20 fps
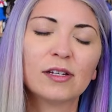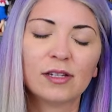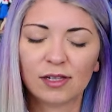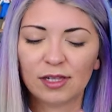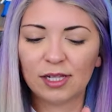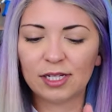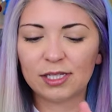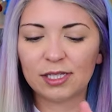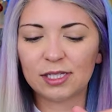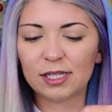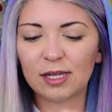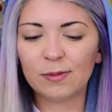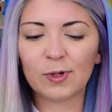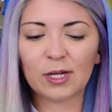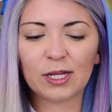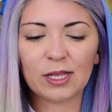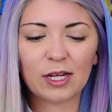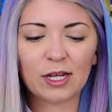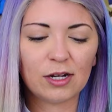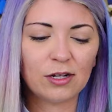let's see
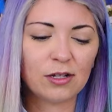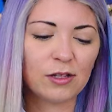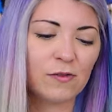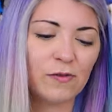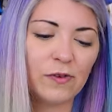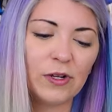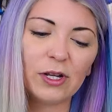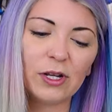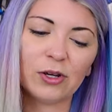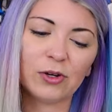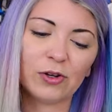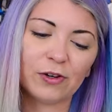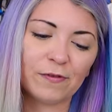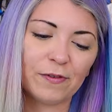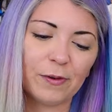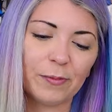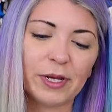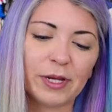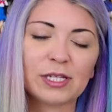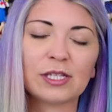by the end of the video if
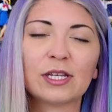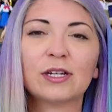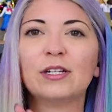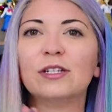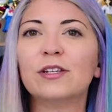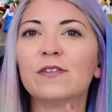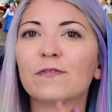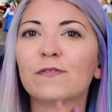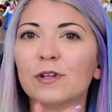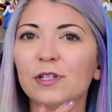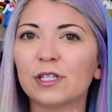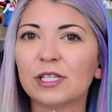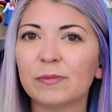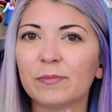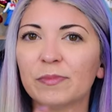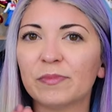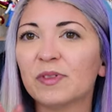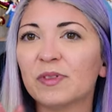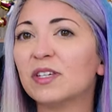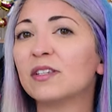it makes any difference
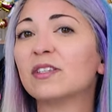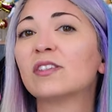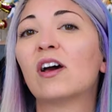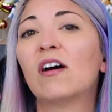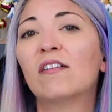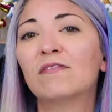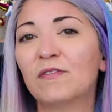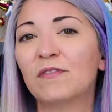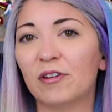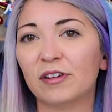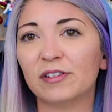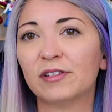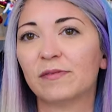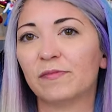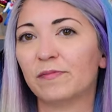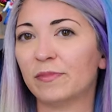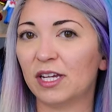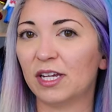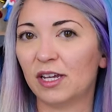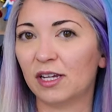in the softness
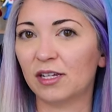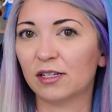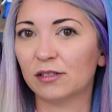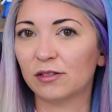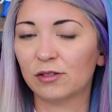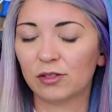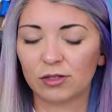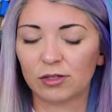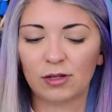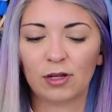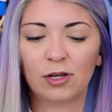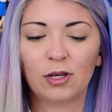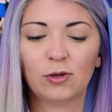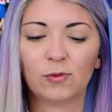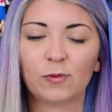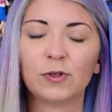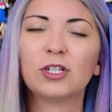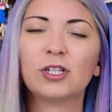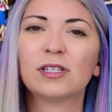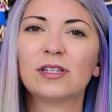of my hands.
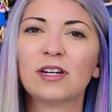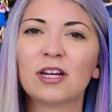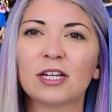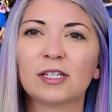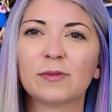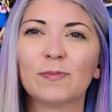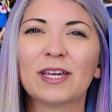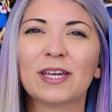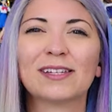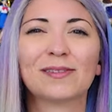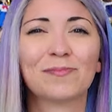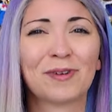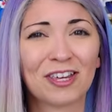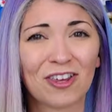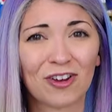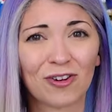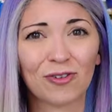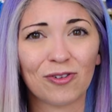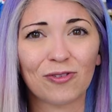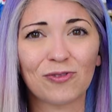Which is nice because my
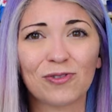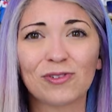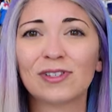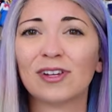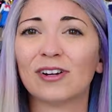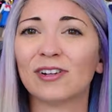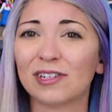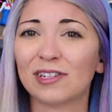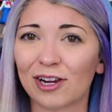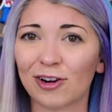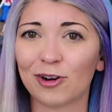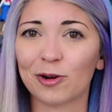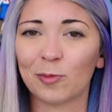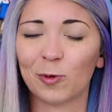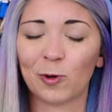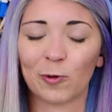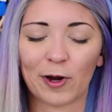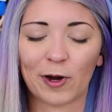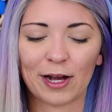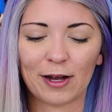cuticles are
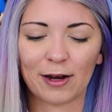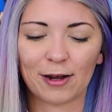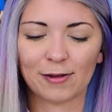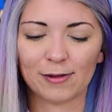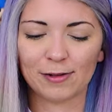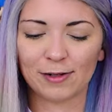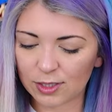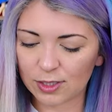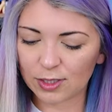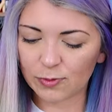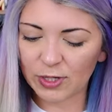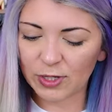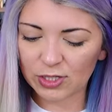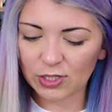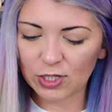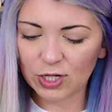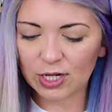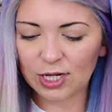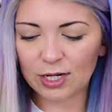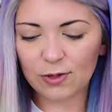terrible right now.
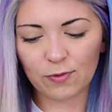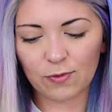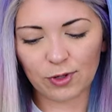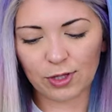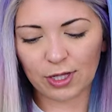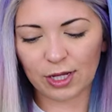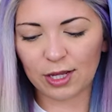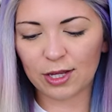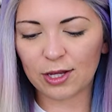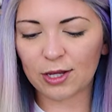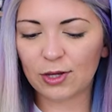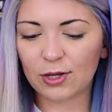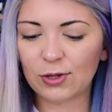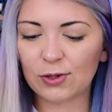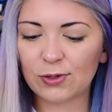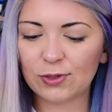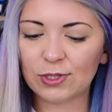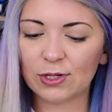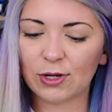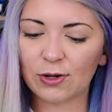Smells good, really
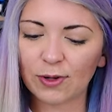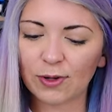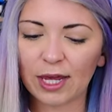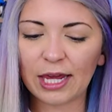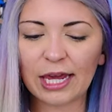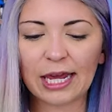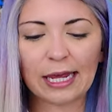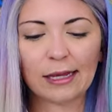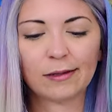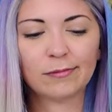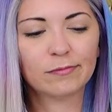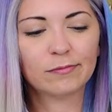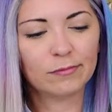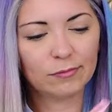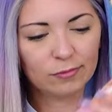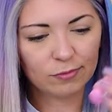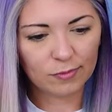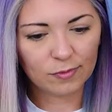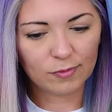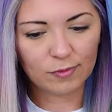cute. Okay,
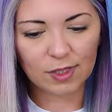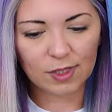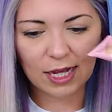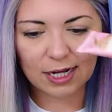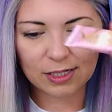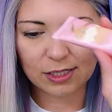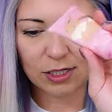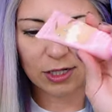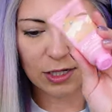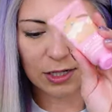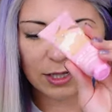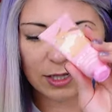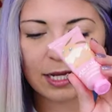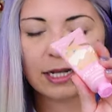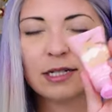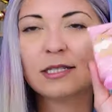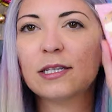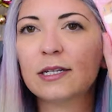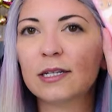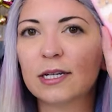that's
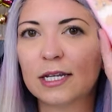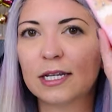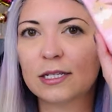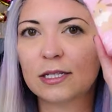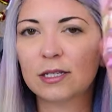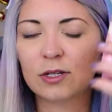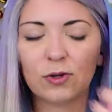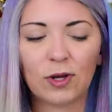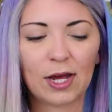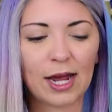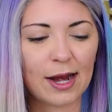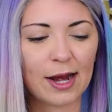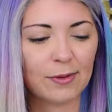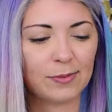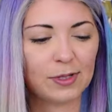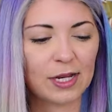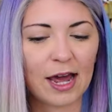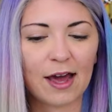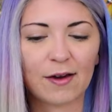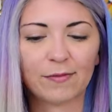a nice little
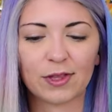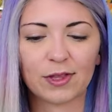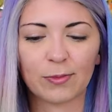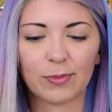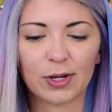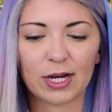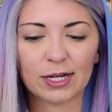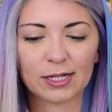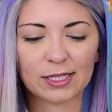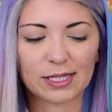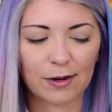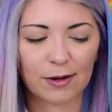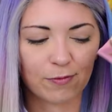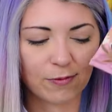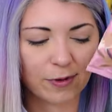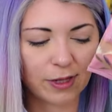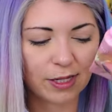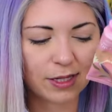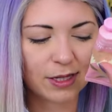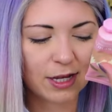item to have in the box. I
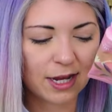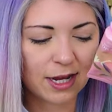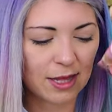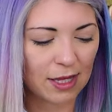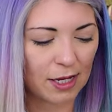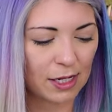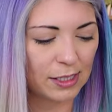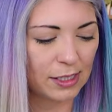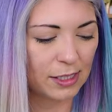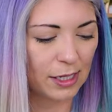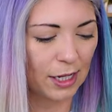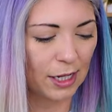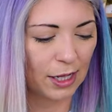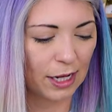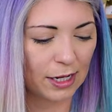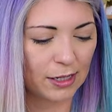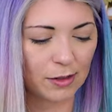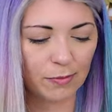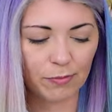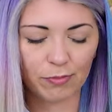really like this, I
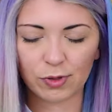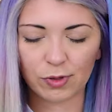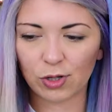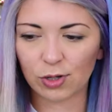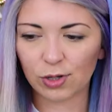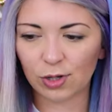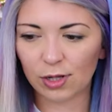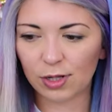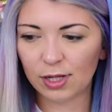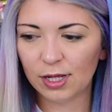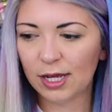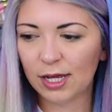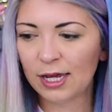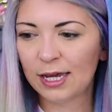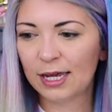like the bowl,